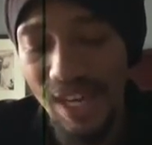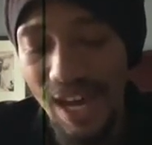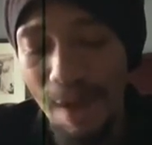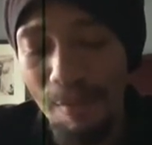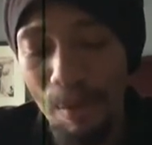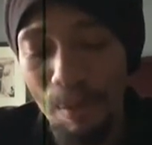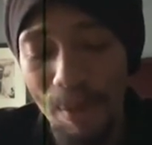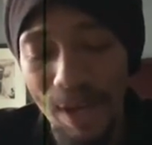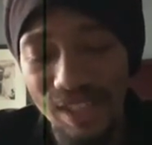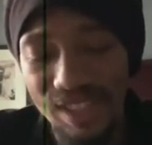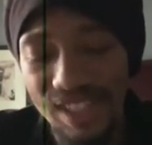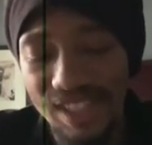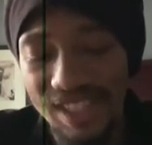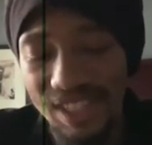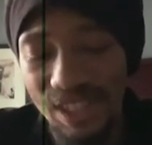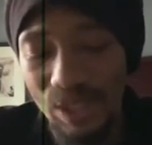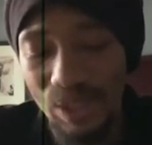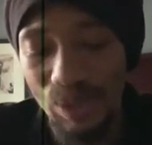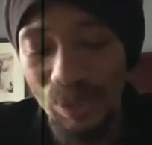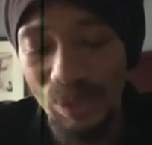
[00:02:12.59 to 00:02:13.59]
I'm about to
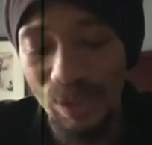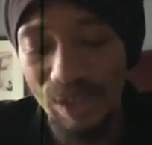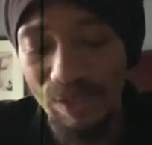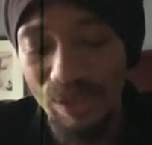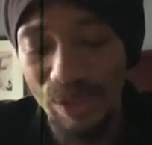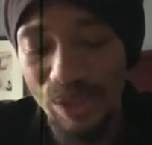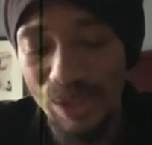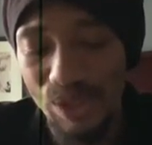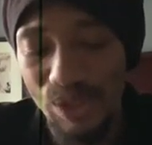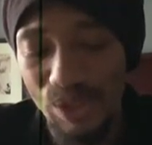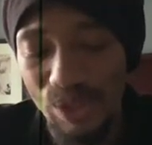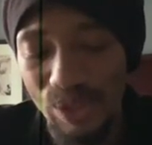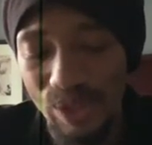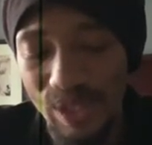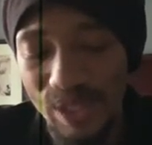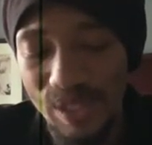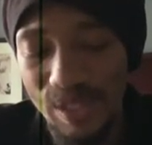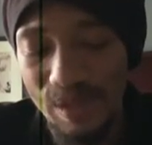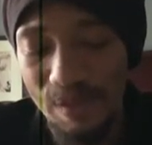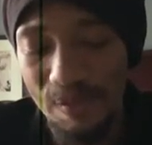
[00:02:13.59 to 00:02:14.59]
tell you one of those
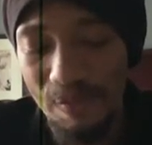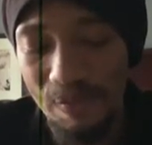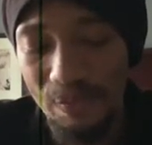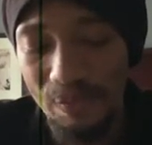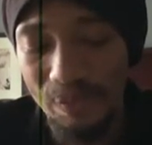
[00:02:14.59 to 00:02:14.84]
stories.